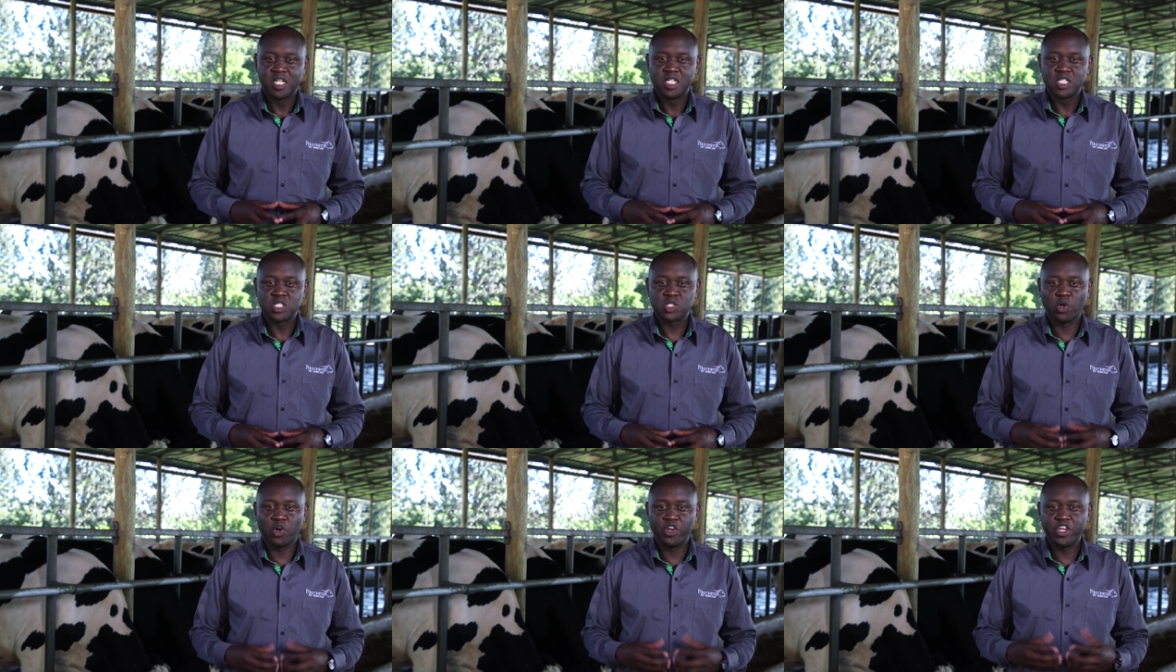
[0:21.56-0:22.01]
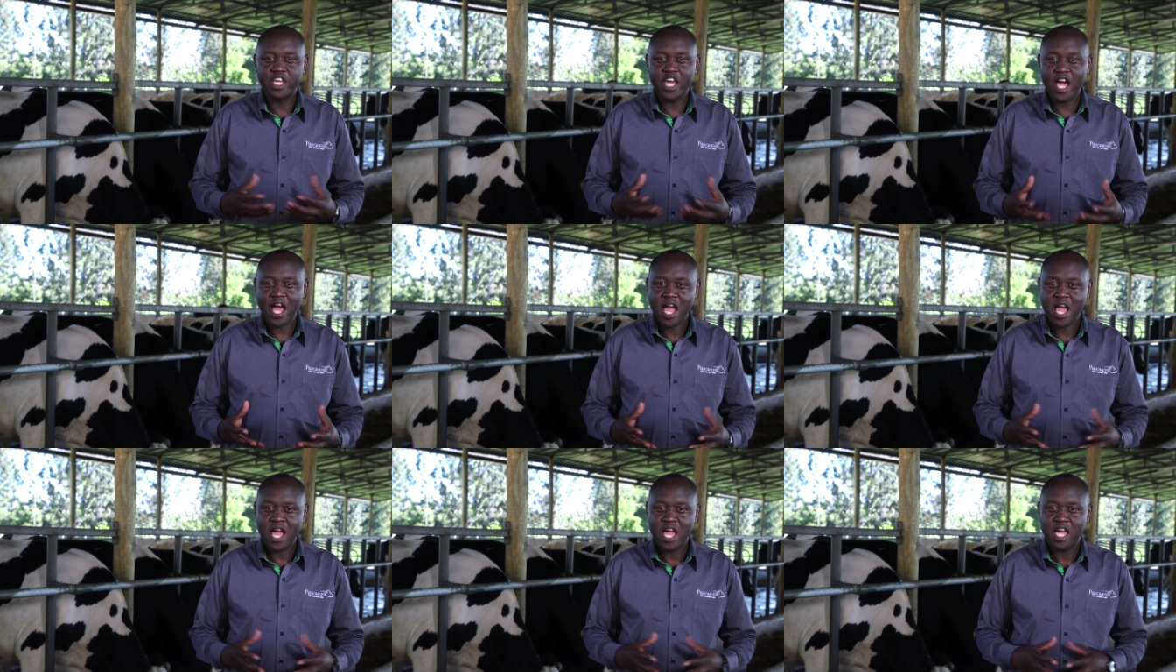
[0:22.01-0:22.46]
So
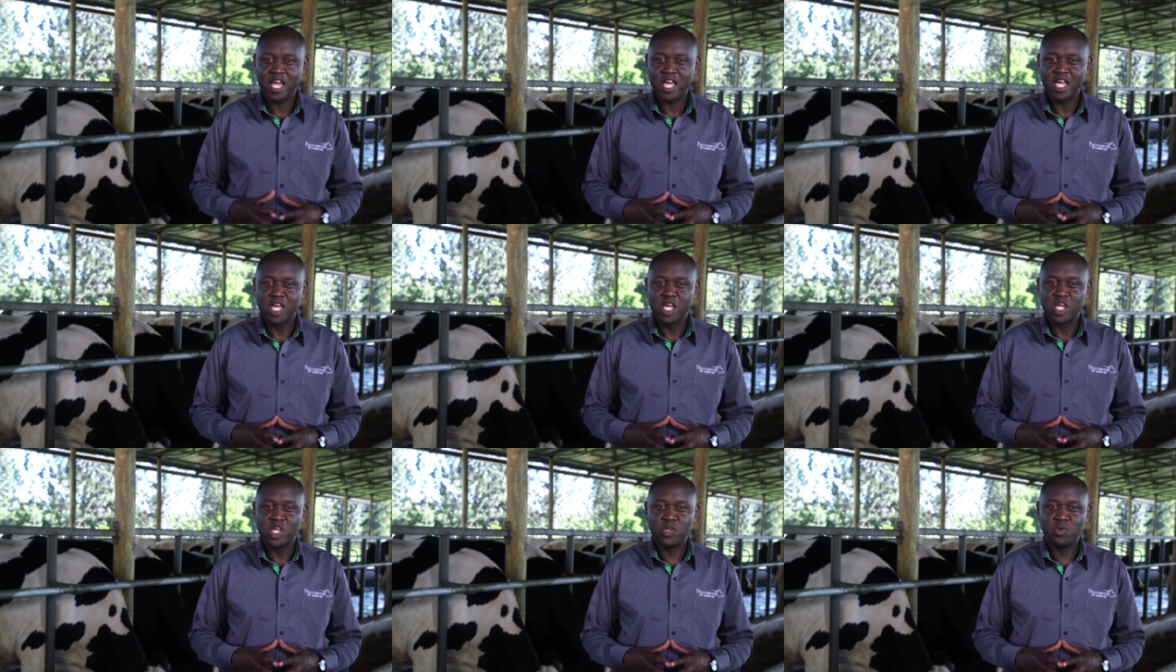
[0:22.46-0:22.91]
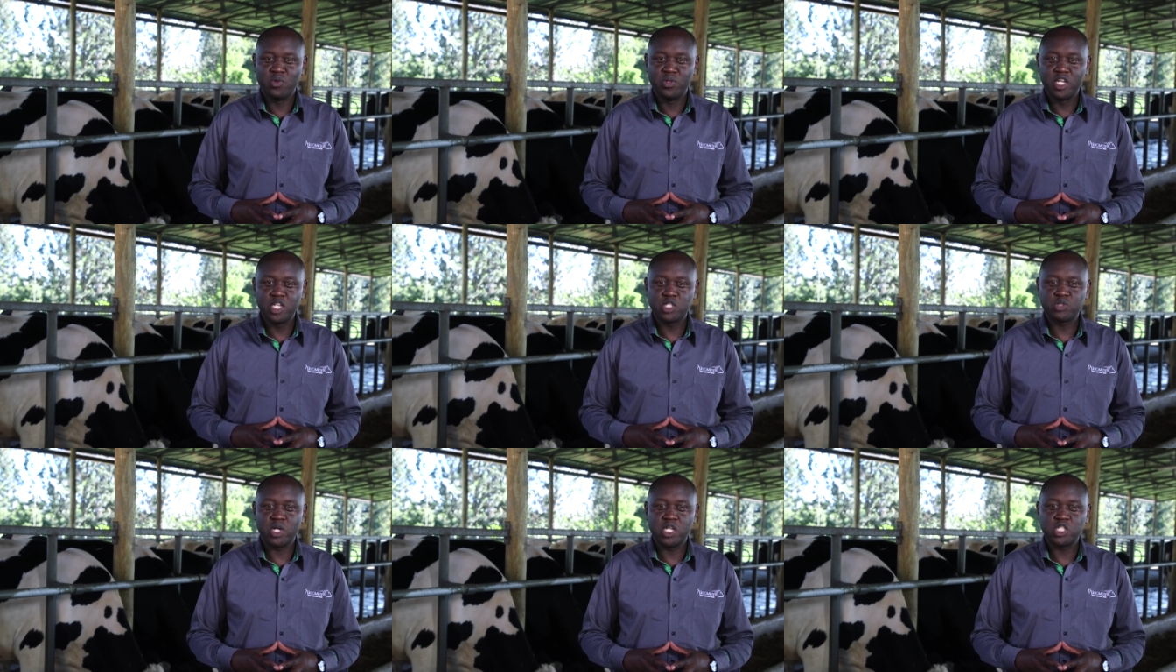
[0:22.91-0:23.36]
here, you
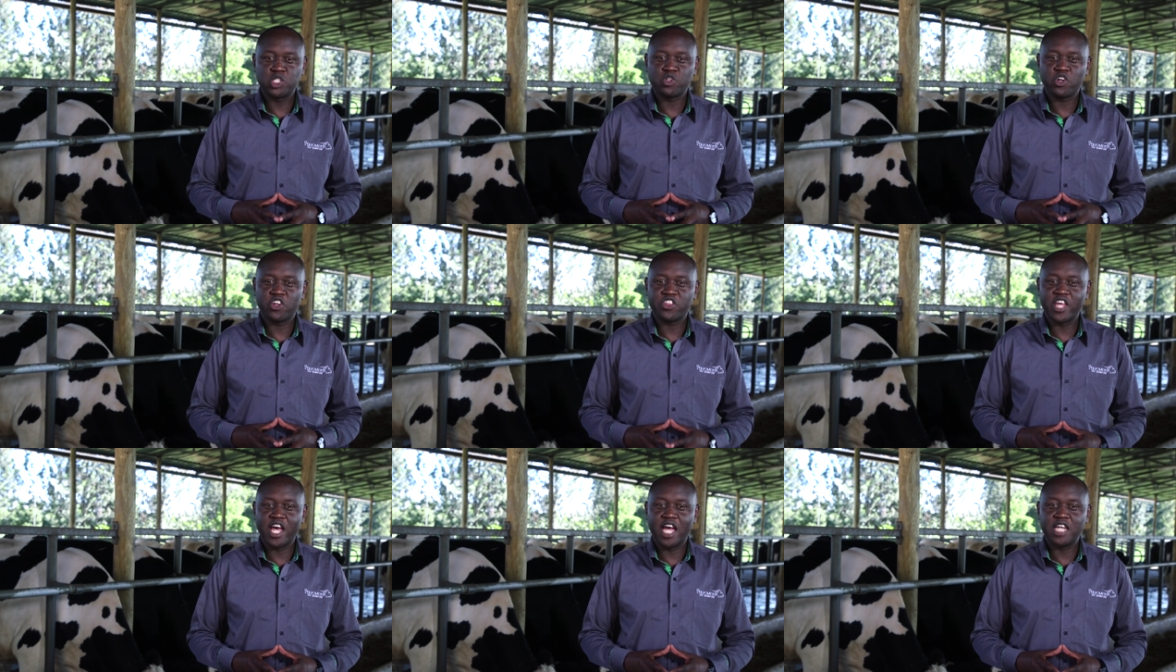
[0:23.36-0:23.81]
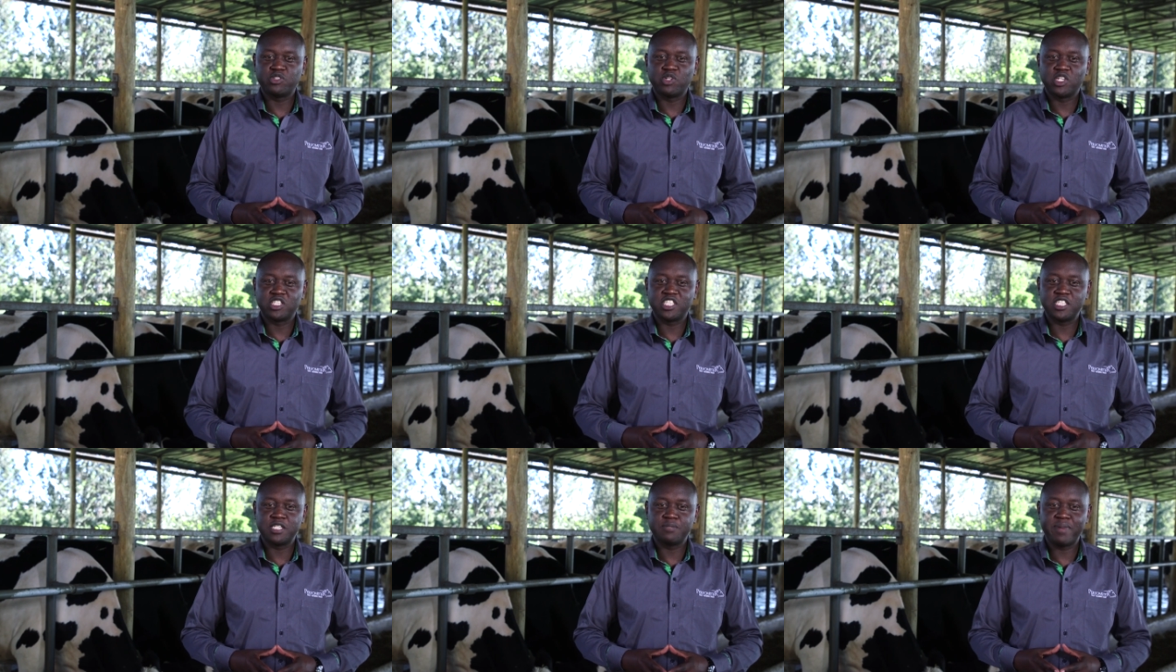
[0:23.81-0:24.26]
need to ensure that
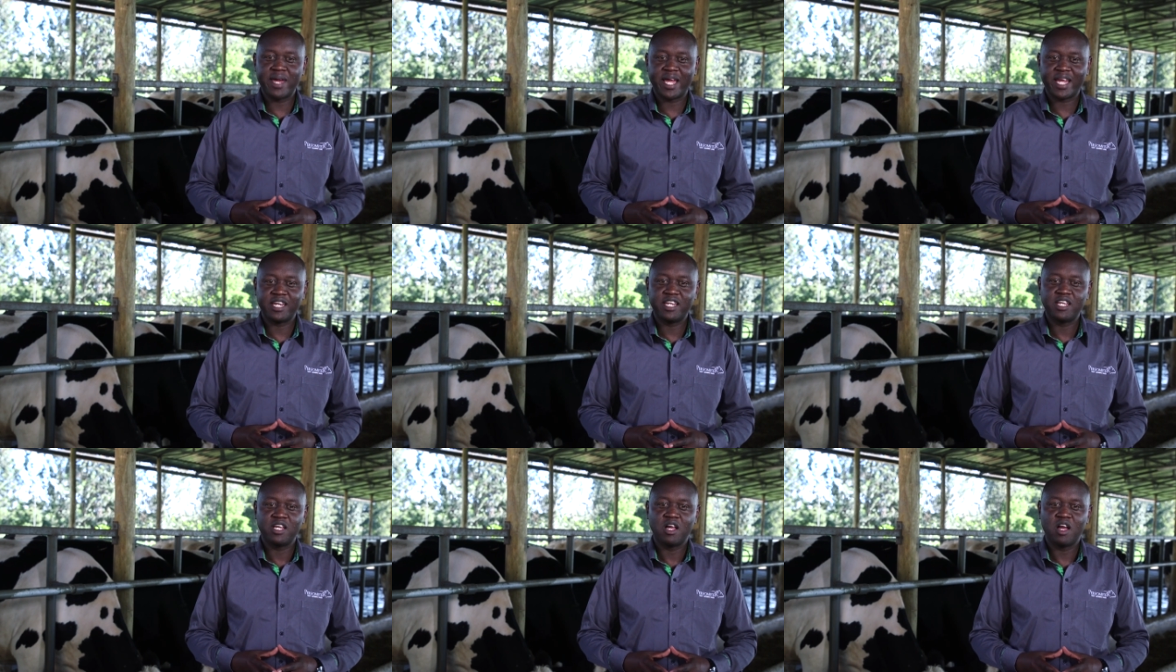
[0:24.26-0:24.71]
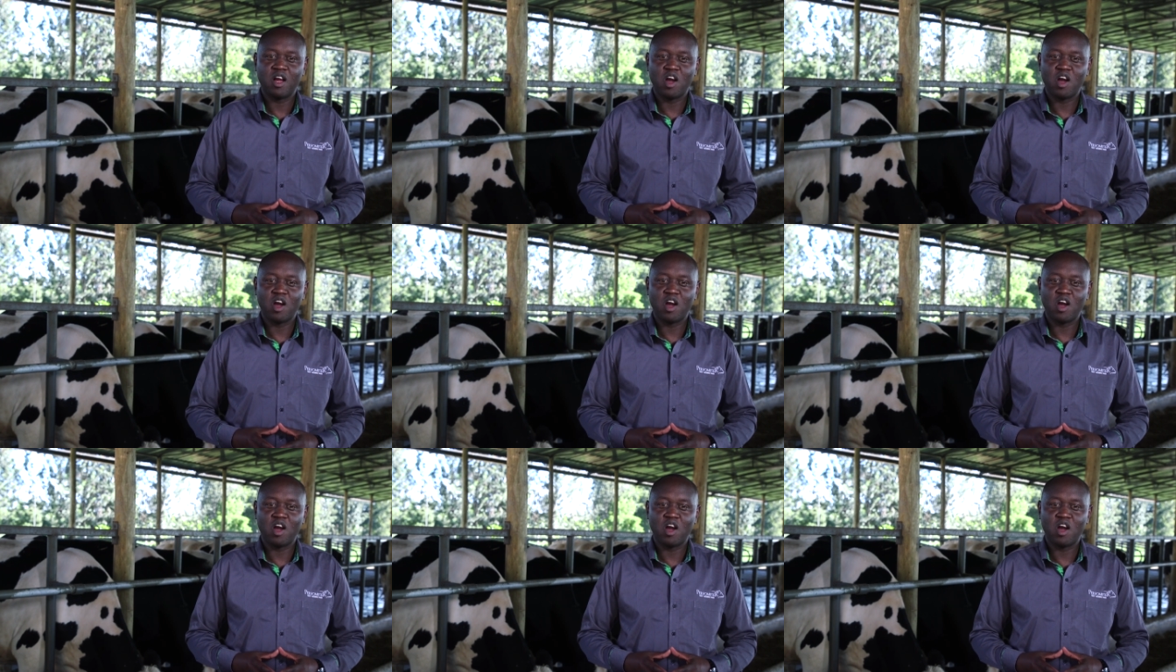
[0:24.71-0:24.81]
your seedbed